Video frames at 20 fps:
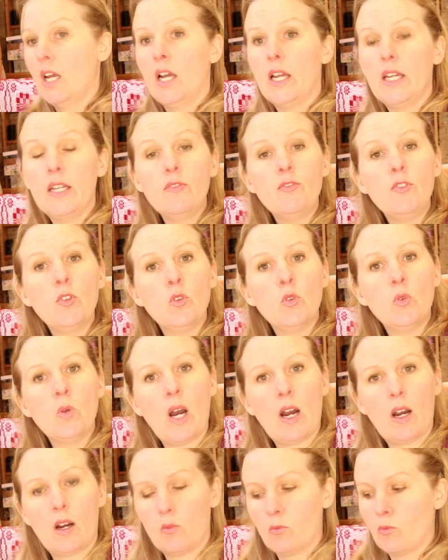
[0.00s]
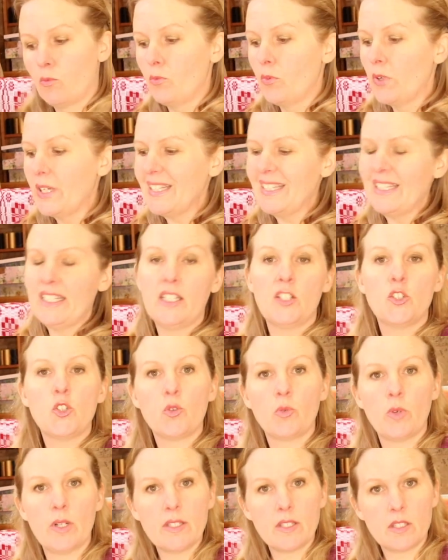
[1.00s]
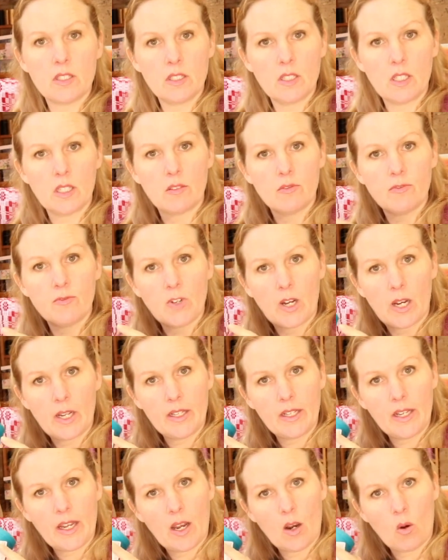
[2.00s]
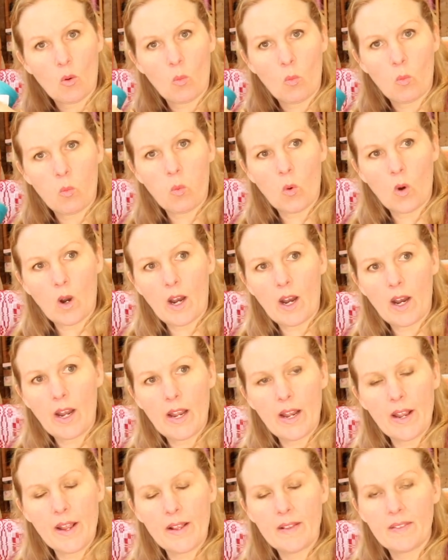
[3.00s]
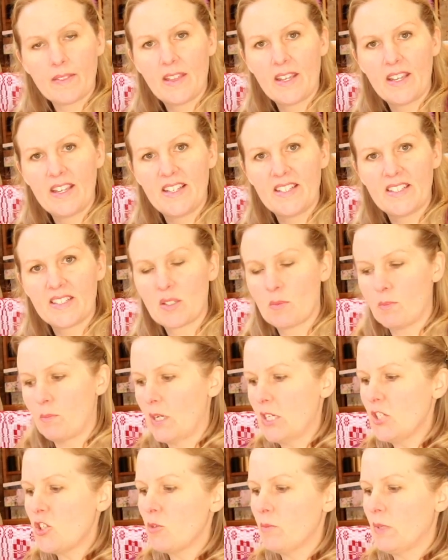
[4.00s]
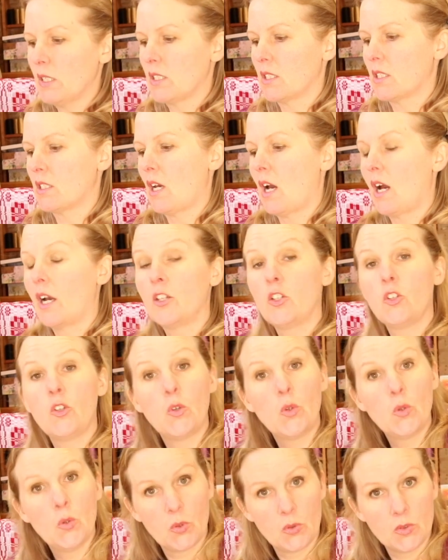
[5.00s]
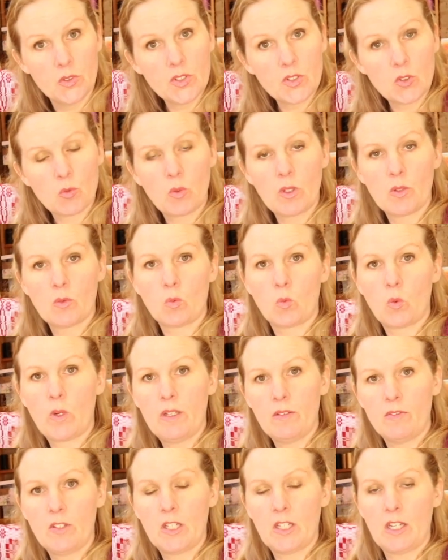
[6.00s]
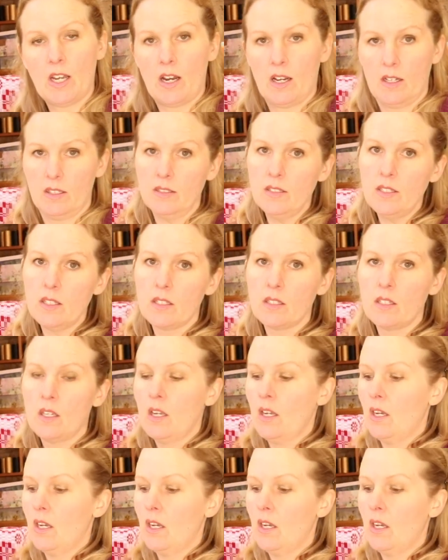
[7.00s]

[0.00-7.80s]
If you are really interested in finding out why these measurements are used with weaving yarns